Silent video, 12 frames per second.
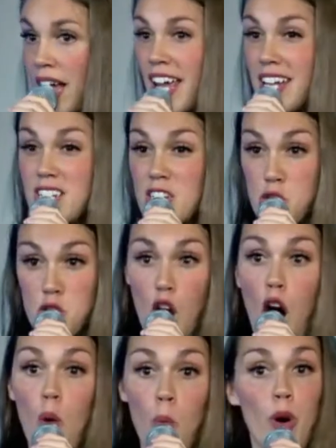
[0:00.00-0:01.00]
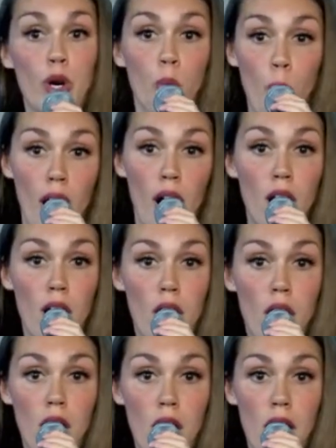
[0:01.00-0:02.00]
it does not work well
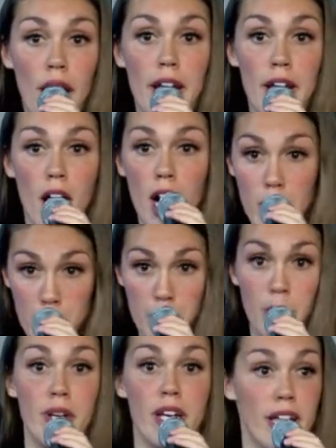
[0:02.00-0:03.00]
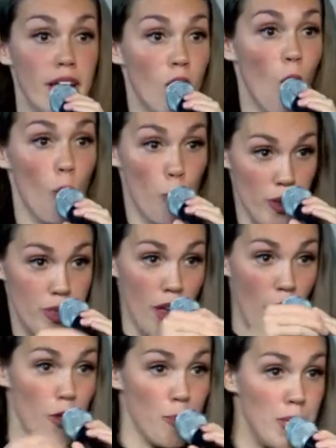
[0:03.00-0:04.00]
in a community or with
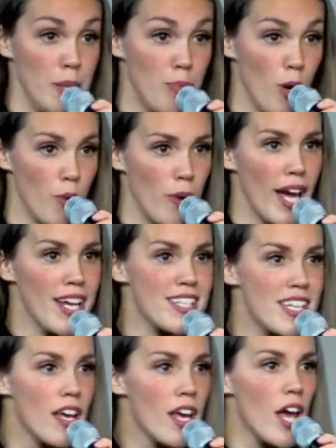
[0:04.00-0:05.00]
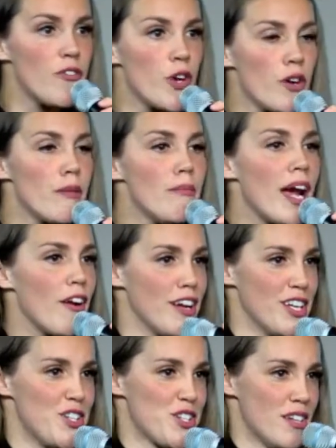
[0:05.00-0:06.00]
other people, right? If you're in a
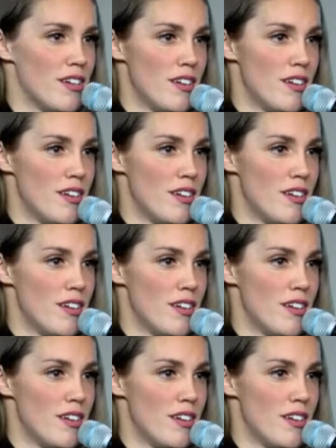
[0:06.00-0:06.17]
marriage,